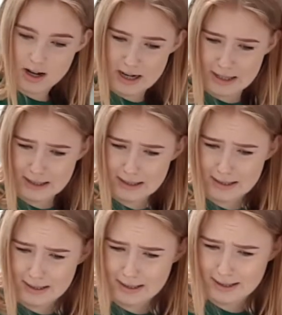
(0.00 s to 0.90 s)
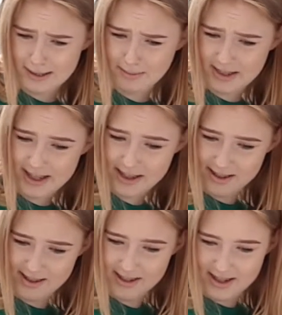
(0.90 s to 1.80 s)
oh my
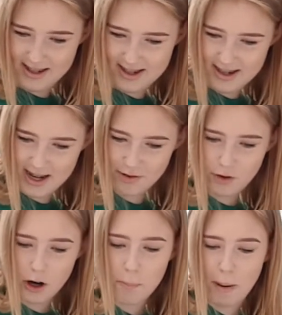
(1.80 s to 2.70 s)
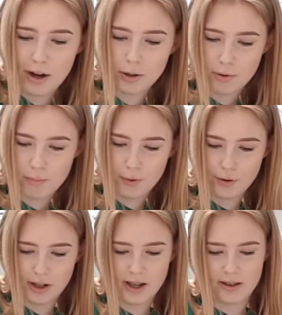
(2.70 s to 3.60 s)
gosh. I've got a backup spoon
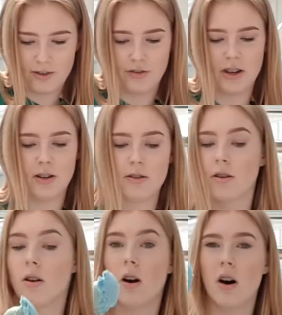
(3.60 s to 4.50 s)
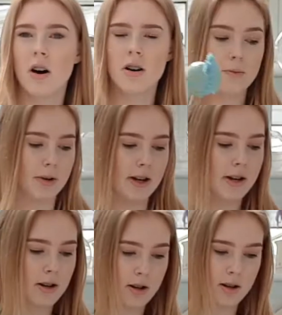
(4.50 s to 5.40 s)
in case it fails. Oh, wait.